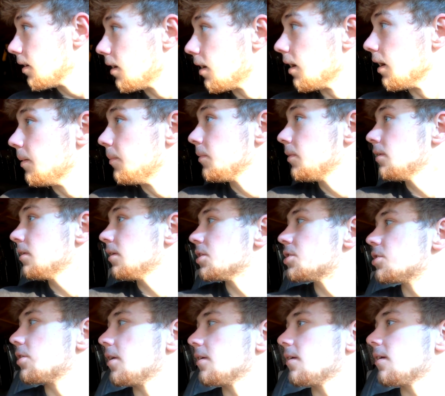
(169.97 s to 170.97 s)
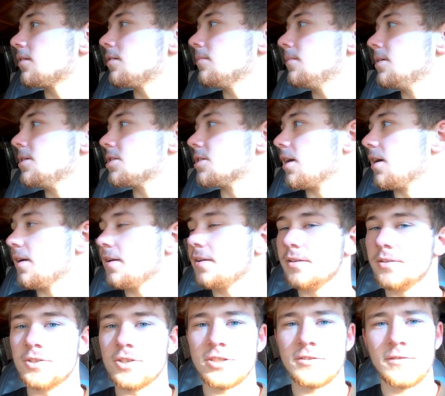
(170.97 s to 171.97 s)
I'm gonna try not to be shy
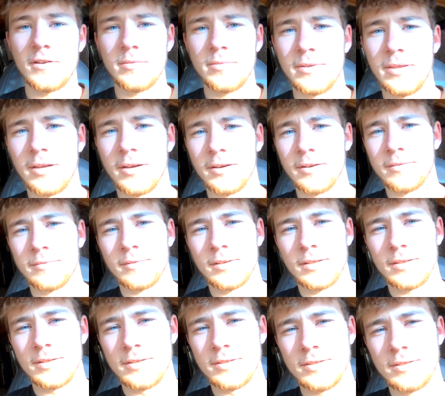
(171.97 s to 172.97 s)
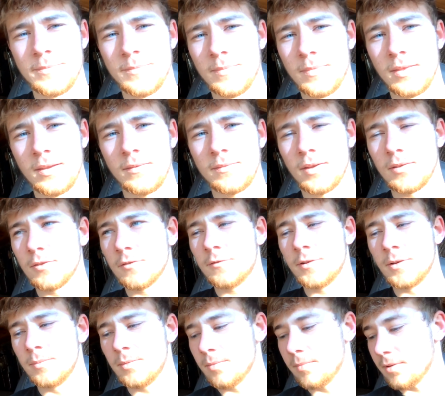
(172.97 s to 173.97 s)
and just film in there, because I've never
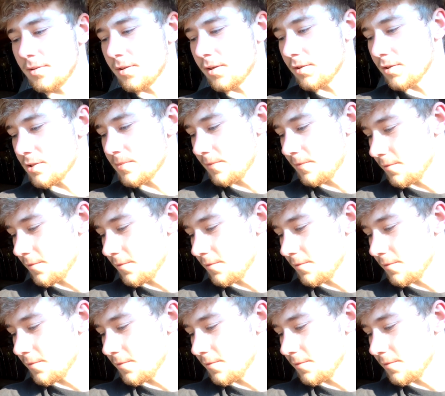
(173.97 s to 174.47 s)
filmed in McDonald's